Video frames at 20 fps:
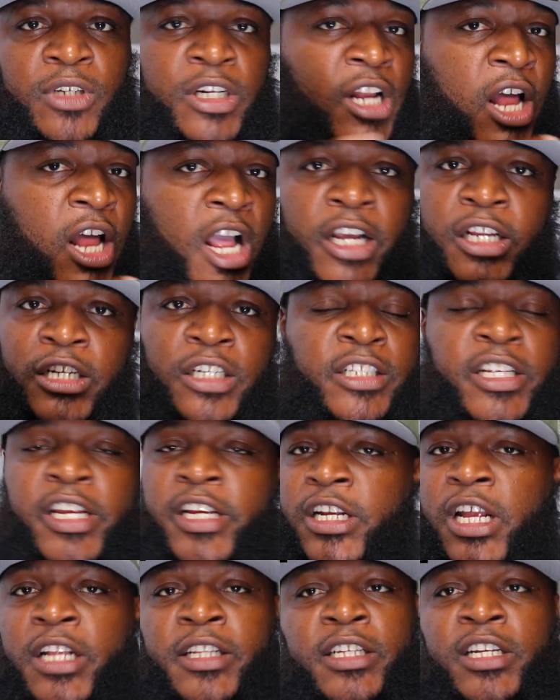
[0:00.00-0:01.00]
They're not gonna
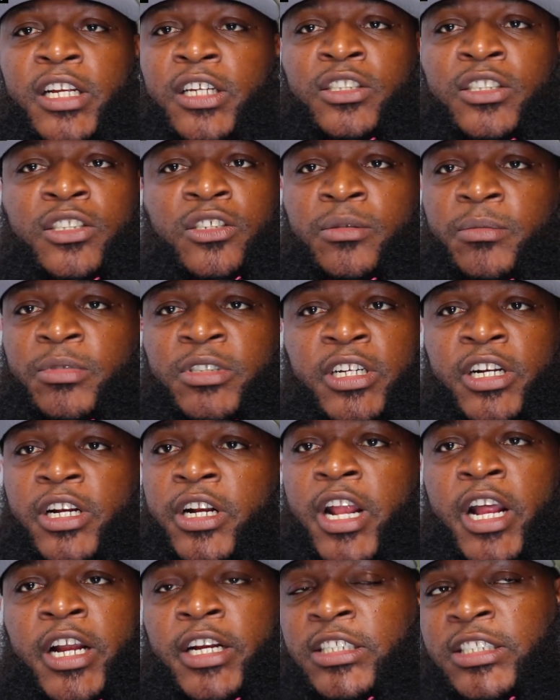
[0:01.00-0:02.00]
think nothing else, you know what I'm saying?
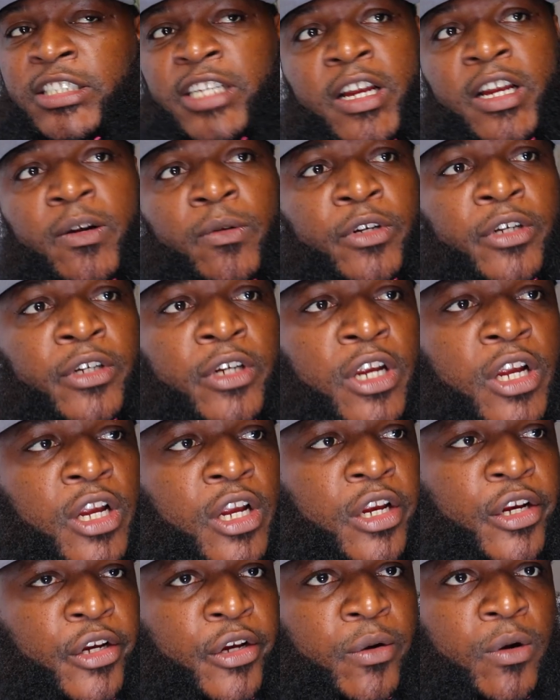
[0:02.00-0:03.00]
They're not gonna say, well,
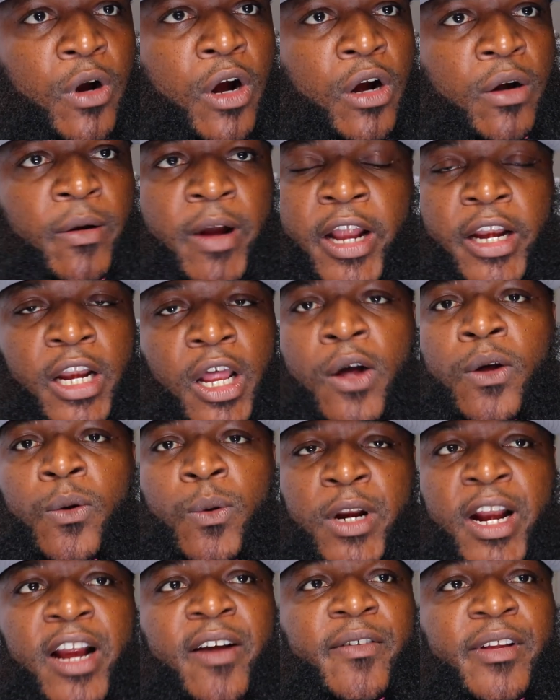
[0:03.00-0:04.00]
you are right. No,
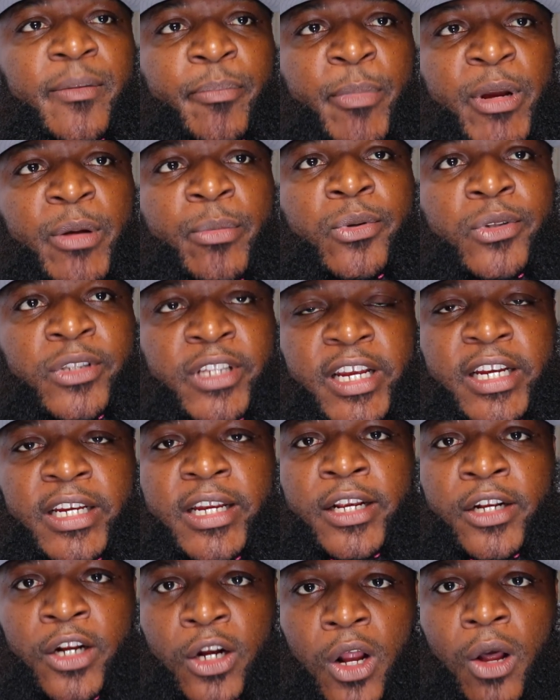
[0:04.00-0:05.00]
whatever the people
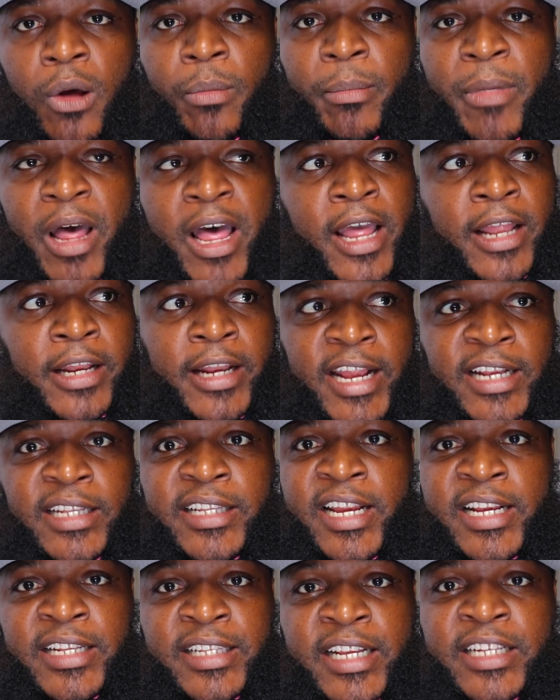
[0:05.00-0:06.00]
think in their own mind, they
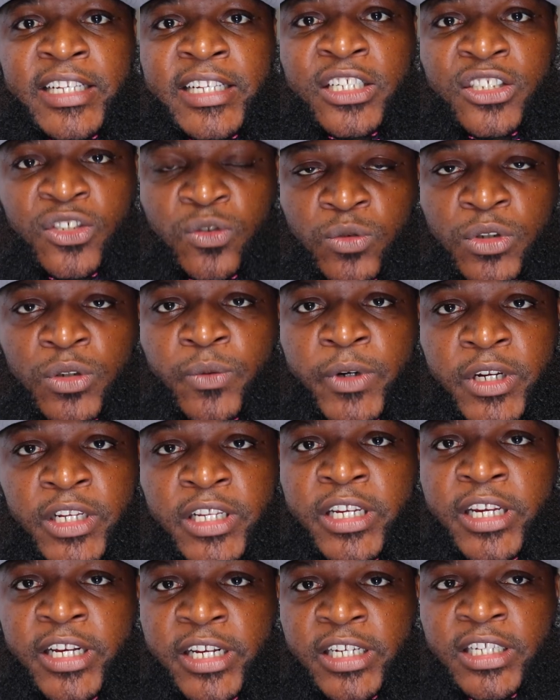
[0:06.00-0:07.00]
think that that's what
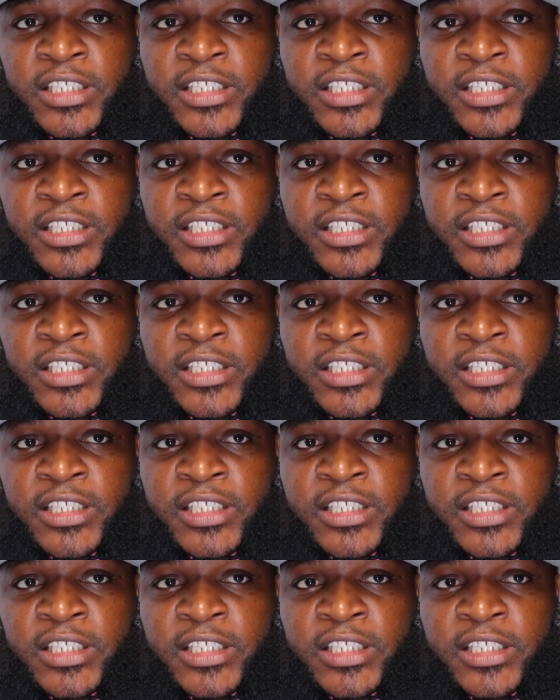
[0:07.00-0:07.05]
really it